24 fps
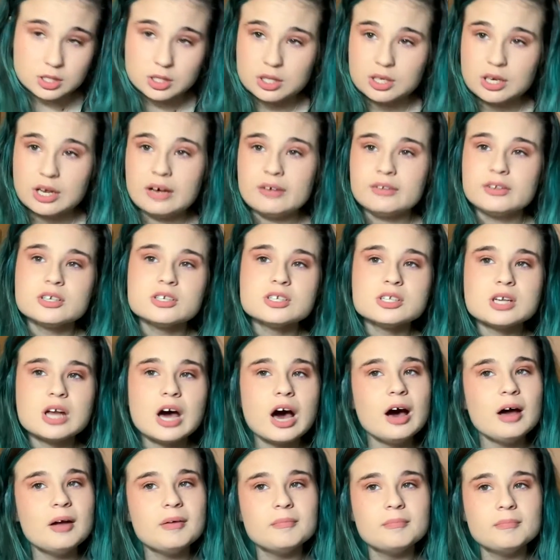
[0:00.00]
now there's
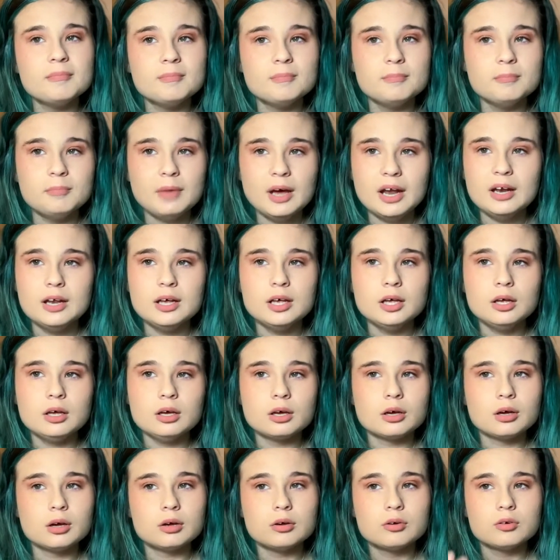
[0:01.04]
not many
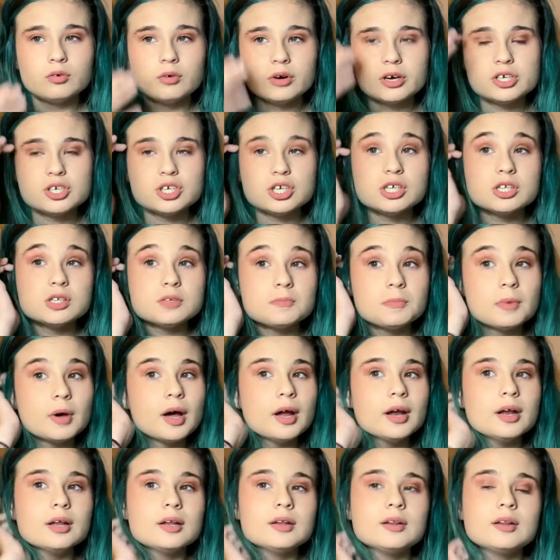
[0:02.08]
questions, but